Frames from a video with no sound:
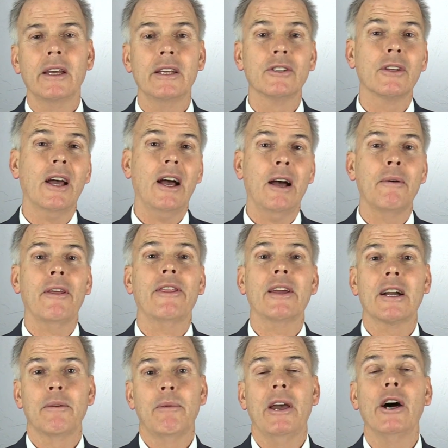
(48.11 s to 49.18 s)
is I
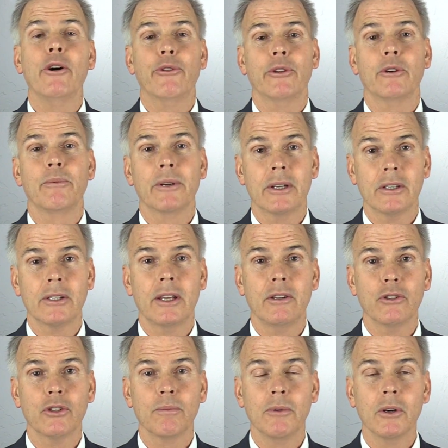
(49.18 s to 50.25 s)
think I'm healthier because I
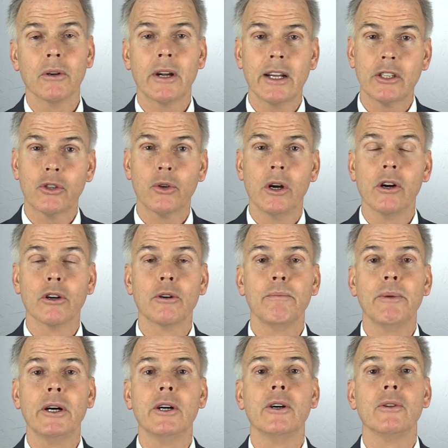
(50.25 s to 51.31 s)
don't smoke. Got stronger
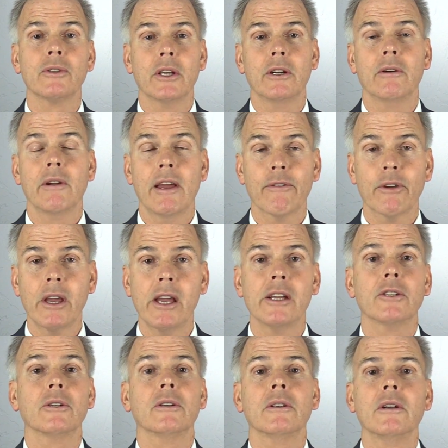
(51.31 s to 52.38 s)
bones, I don't have
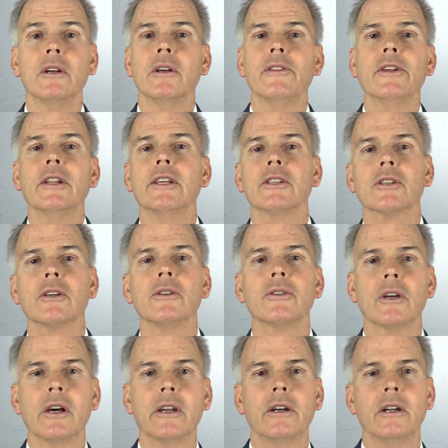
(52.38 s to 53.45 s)
cancer. The list
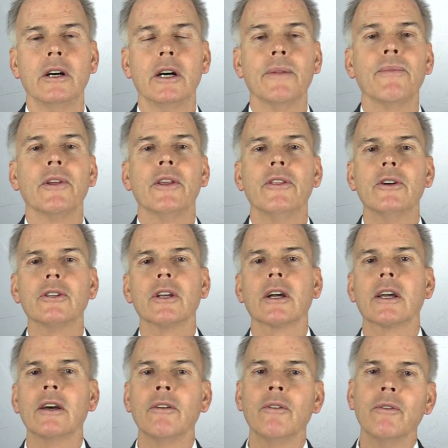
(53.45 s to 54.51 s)
goes on and on. There's a
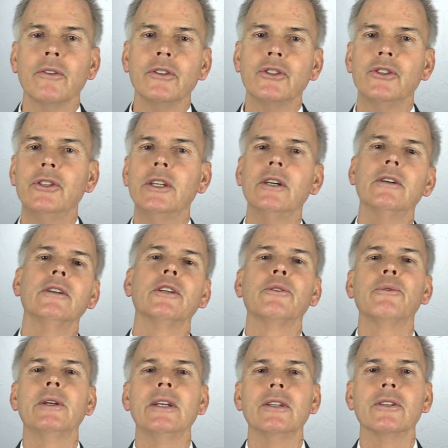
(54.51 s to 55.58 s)

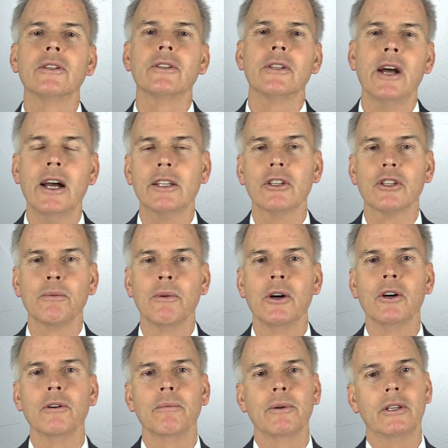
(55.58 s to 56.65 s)
zillion reasons not to
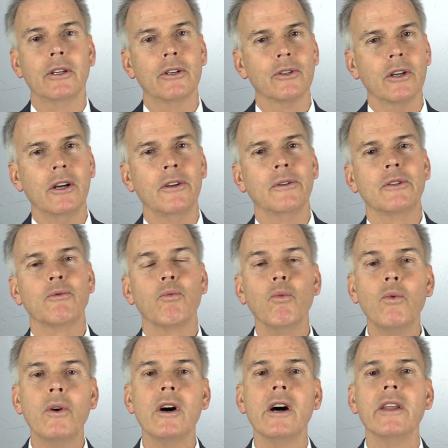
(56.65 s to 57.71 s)
smoke, but there's always
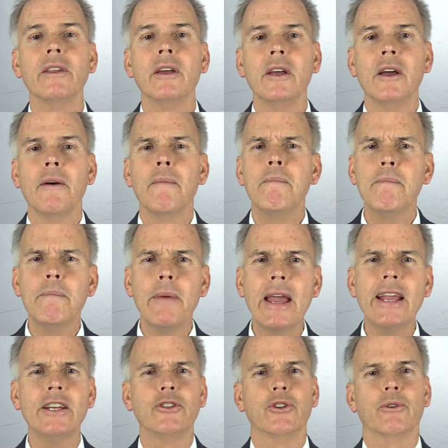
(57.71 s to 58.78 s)
one
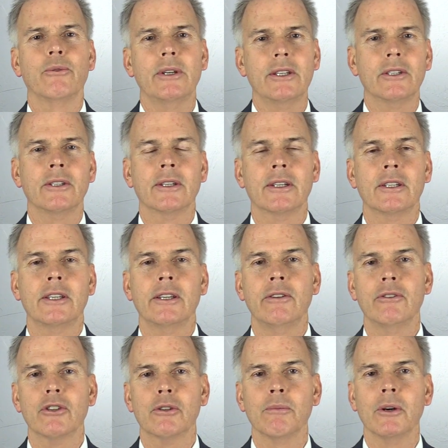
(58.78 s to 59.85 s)
major reason to
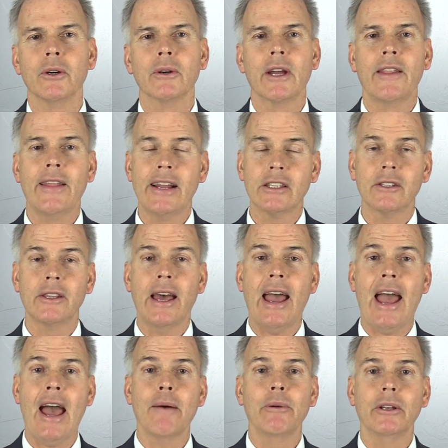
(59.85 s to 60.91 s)
continue to smoke, and that's the
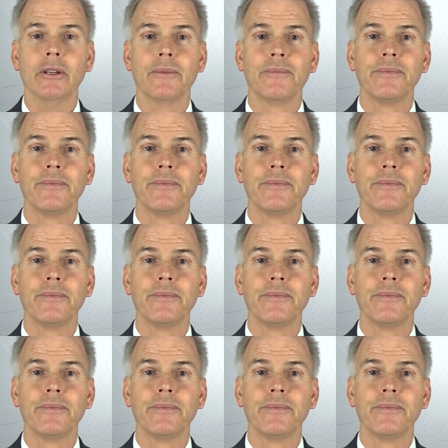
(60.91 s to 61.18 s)
habit.